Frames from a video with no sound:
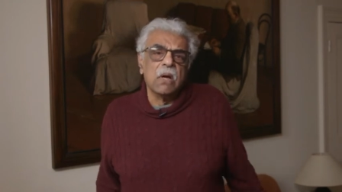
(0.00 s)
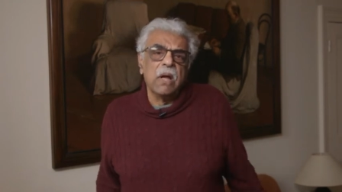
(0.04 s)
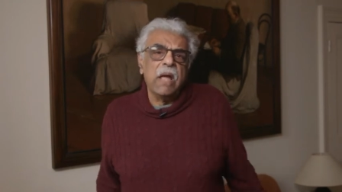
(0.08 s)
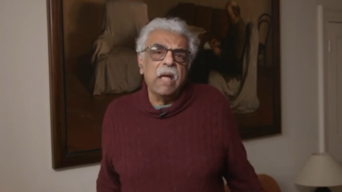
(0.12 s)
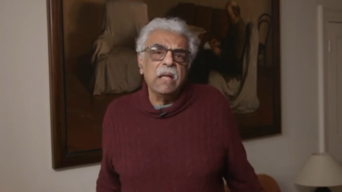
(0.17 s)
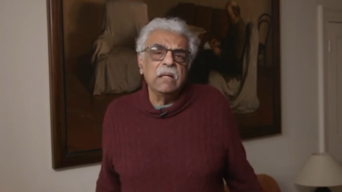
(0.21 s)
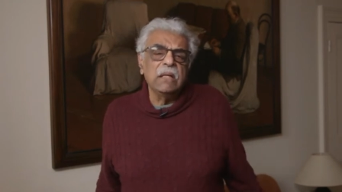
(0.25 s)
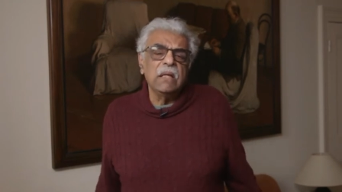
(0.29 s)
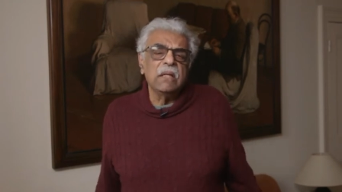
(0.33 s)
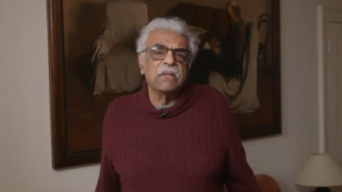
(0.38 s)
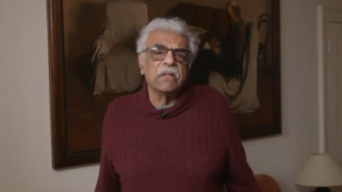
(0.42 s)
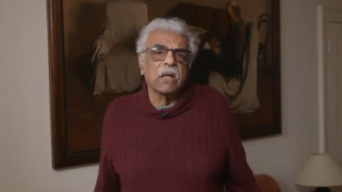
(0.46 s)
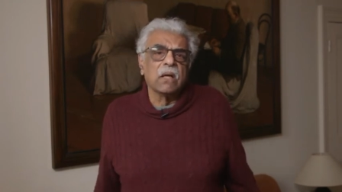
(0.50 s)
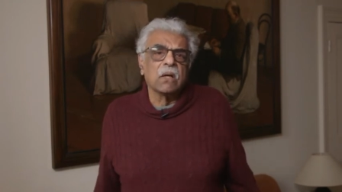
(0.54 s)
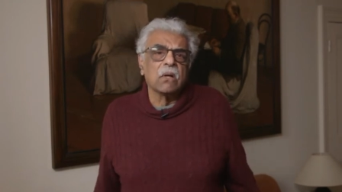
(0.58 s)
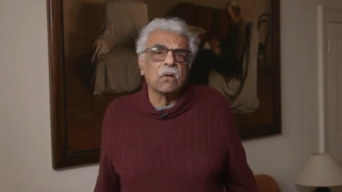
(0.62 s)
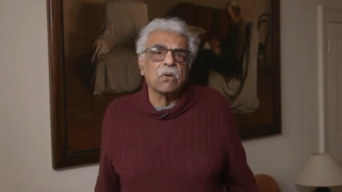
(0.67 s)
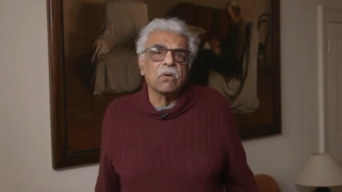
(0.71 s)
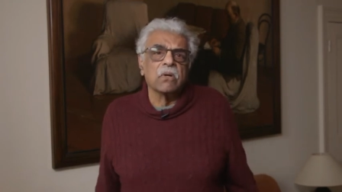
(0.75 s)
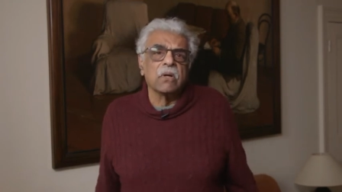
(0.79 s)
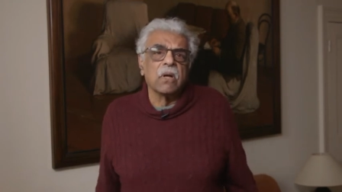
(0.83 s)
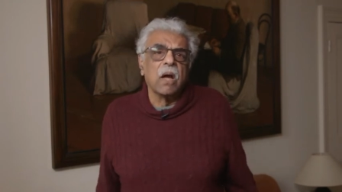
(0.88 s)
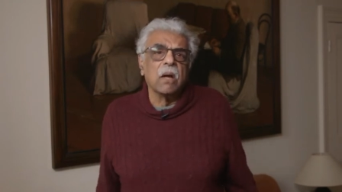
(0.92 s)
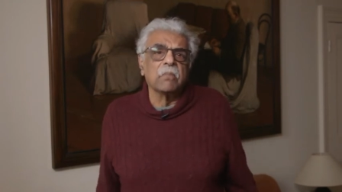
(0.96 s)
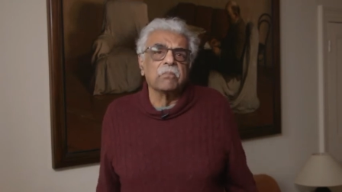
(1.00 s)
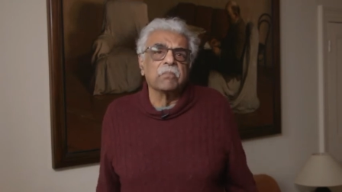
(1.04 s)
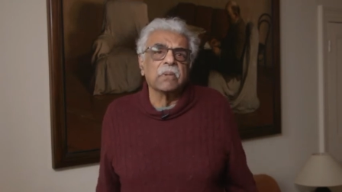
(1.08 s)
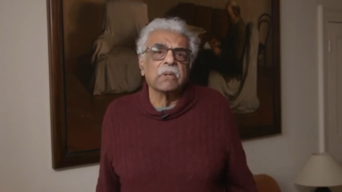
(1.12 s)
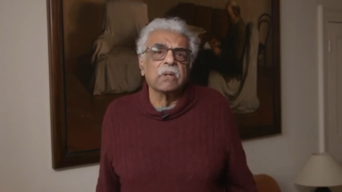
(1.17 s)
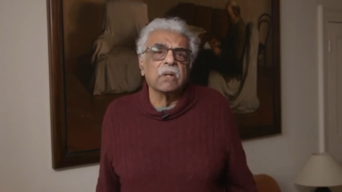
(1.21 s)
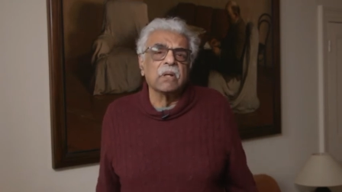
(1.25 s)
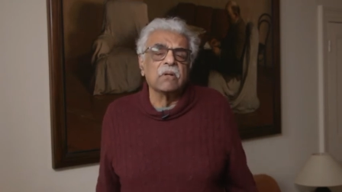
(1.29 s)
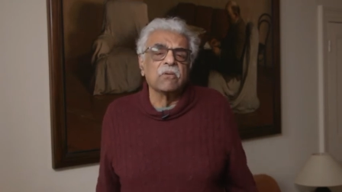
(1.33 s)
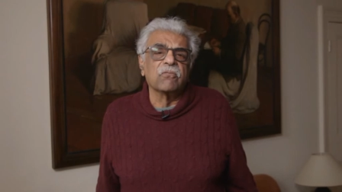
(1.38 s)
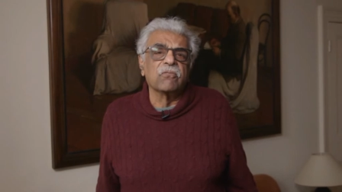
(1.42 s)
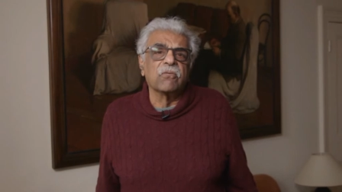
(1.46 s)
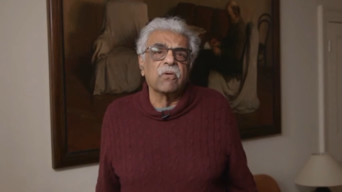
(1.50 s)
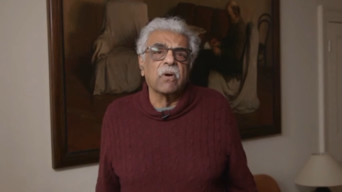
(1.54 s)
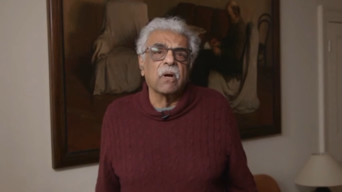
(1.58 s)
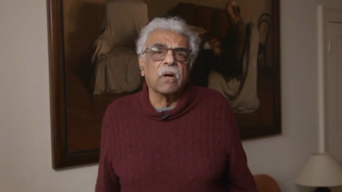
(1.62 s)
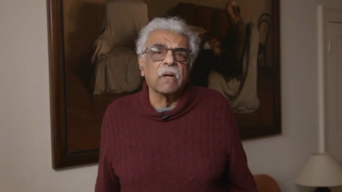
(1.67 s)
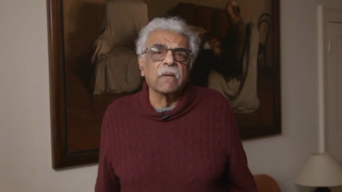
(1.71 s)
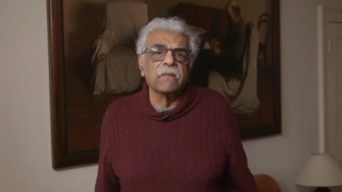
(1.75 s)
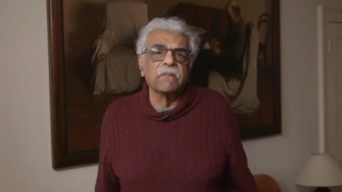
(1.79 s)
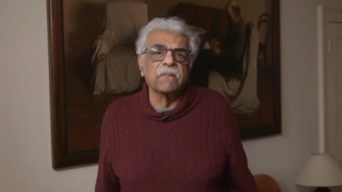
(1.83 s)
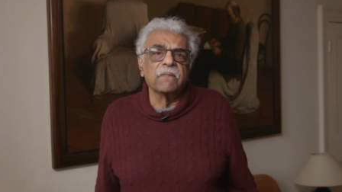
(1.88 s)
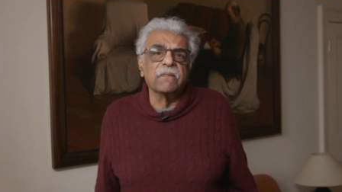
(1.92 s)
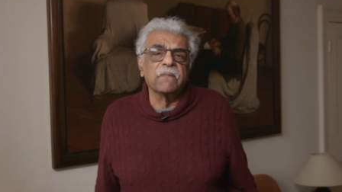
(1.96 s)
anything could happen in
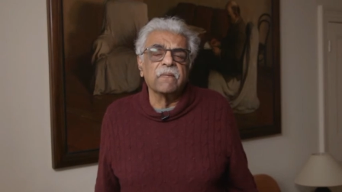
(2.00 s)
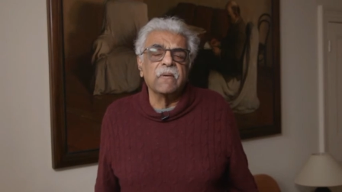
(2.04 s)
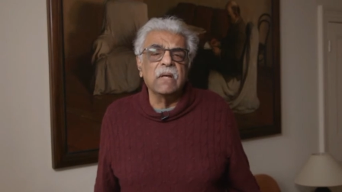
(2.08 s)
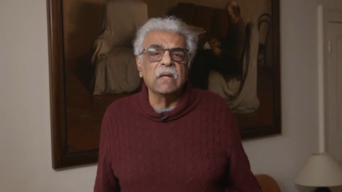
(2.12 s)
France.